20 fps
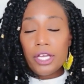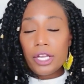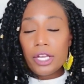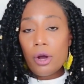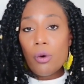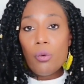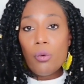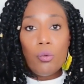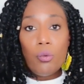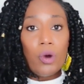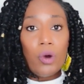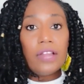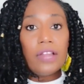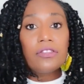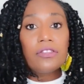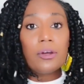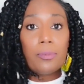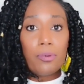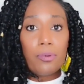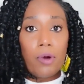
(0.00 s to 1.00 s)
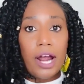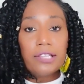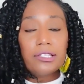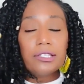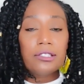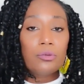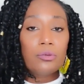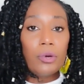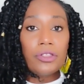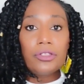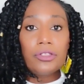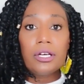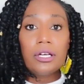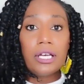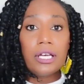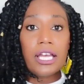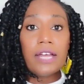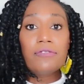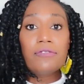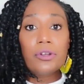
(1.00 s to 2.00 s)
what the prices,
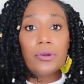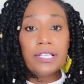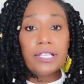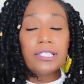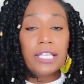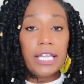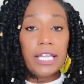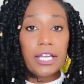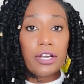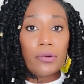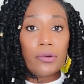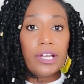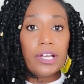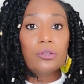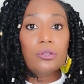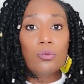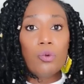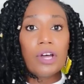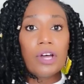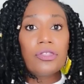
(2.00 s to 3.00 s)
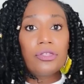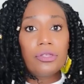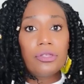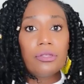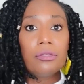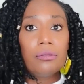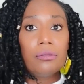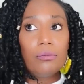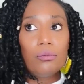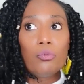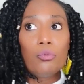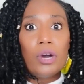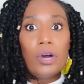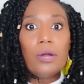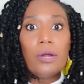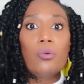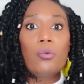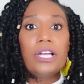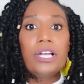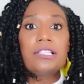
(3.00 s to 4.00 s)
if there is an increase, what
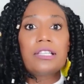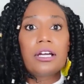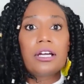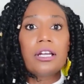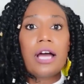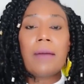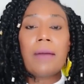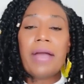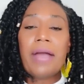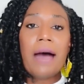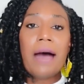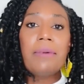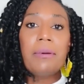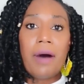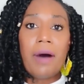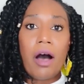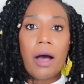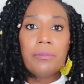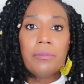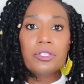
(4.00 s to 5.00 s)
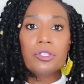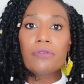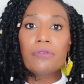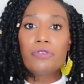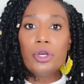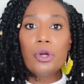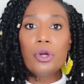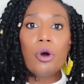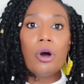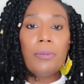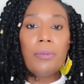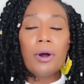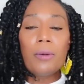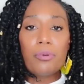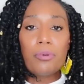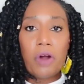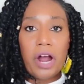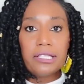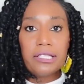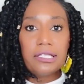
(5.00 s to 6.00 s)
is it going to, I'm a mom. So if you go up on
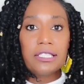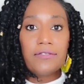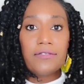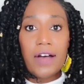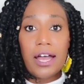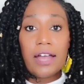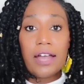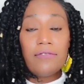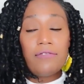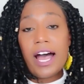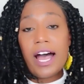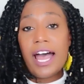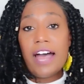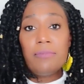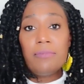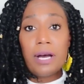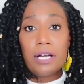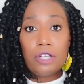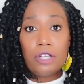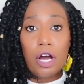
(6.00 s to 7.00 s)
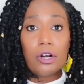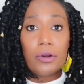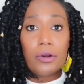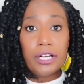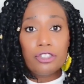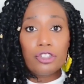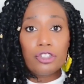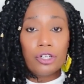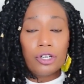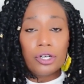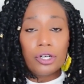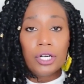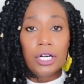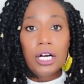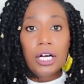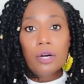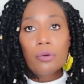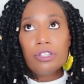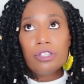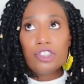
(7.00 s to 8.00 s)
prices, if I have my daughter at
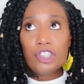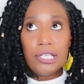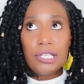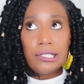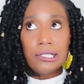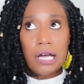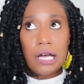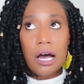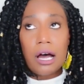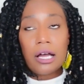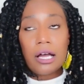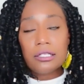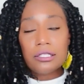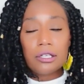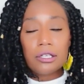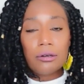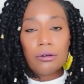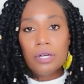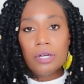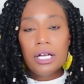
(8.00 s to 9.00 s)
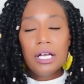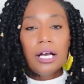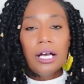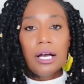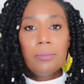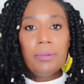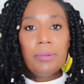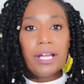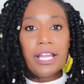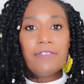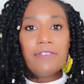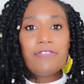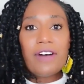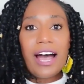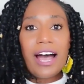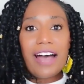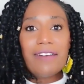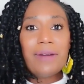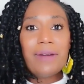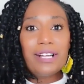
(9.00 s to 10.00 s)
which she's 9. So, but if I
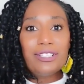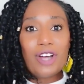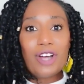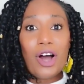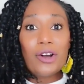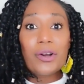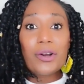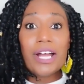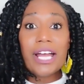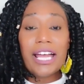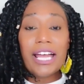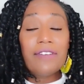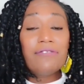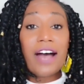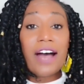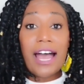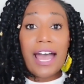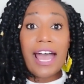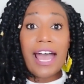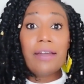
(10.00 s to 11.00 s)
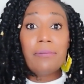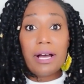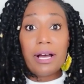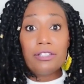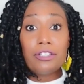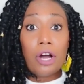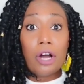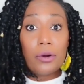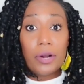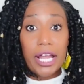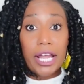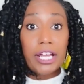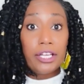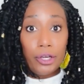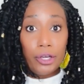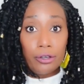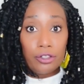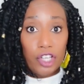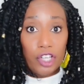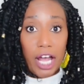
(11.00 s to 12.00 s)
had my daughter at
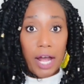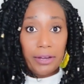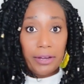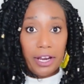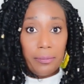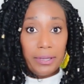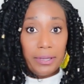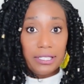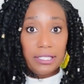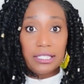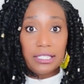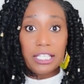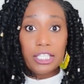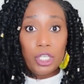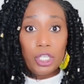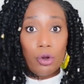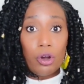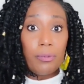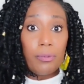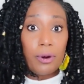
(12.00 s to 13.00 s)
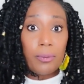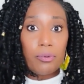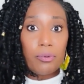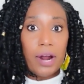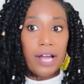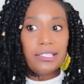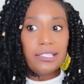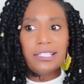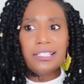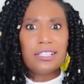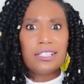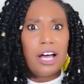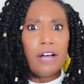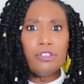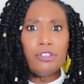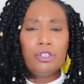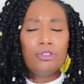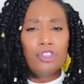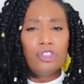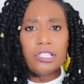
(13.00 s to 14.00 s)
your childcare business and you go up on prices, as long
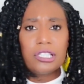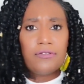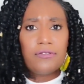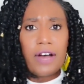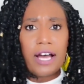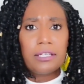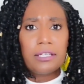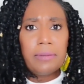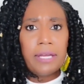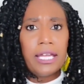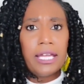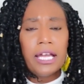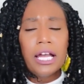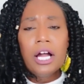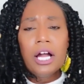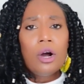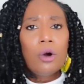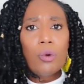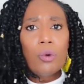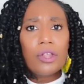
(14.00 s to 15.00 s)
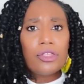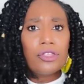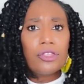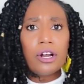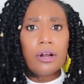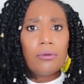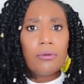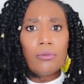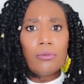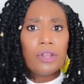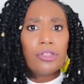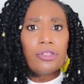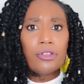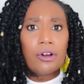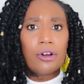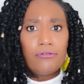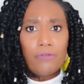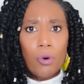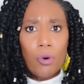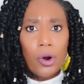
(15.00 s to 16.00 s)
as you justify to me what they're
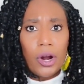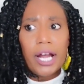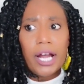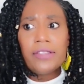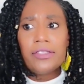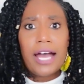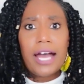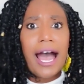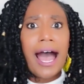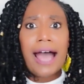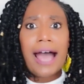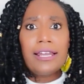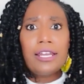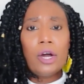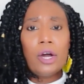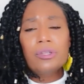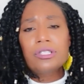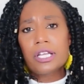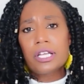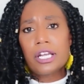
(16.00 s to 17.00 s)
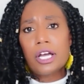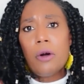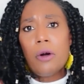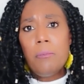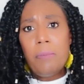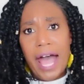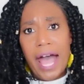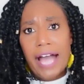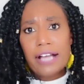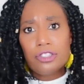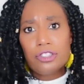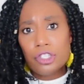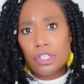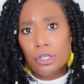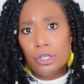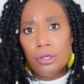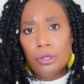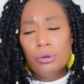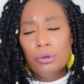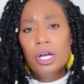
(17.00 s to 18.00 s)
for, and that I know it's going to go back
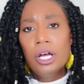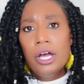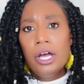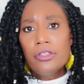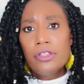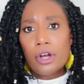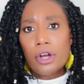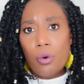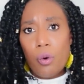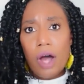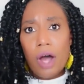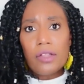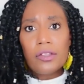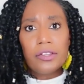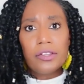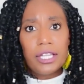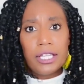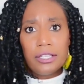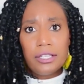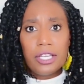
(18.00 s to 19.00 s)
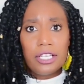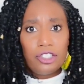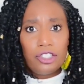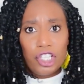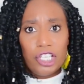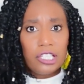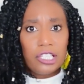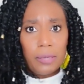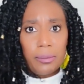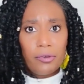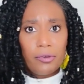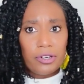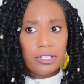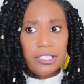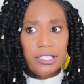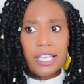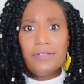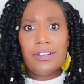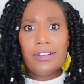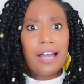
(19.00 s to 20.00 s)
to the quality that she's going to be
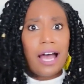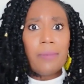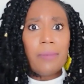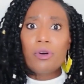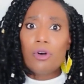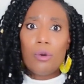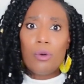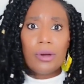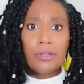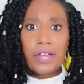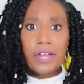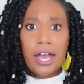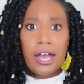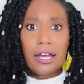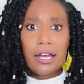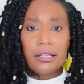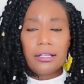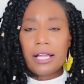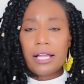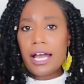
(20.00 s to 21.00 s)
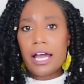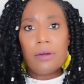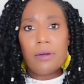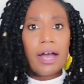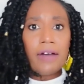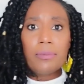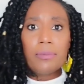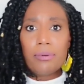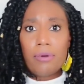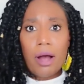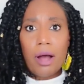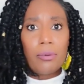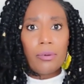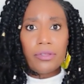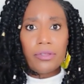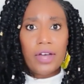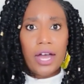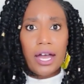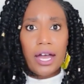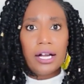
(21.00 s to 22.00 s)
receiving, I'm cool with that. Like, I don't have a problem
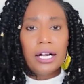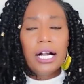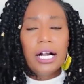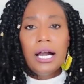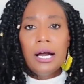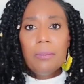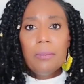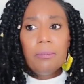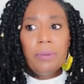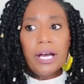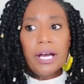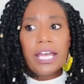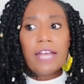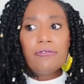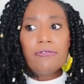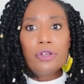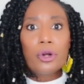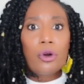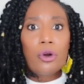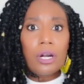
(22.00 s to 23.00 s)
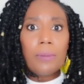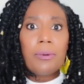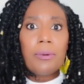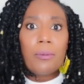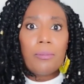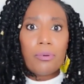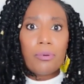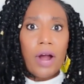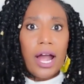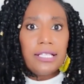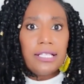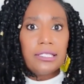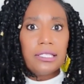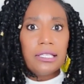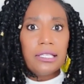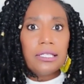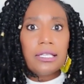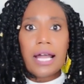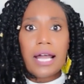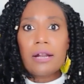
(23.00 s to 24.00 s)
with that. But if you're going up on
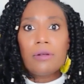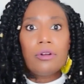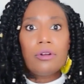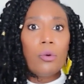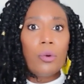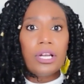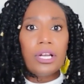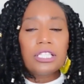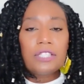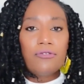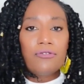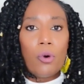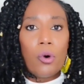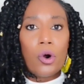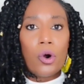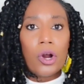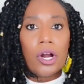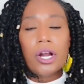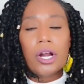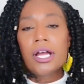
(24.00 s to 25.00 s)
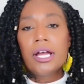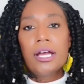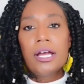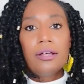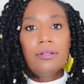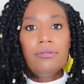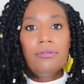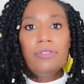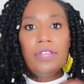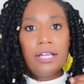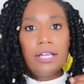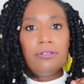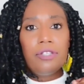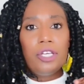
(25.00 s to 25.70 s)
prices and I don't know what it's for, then,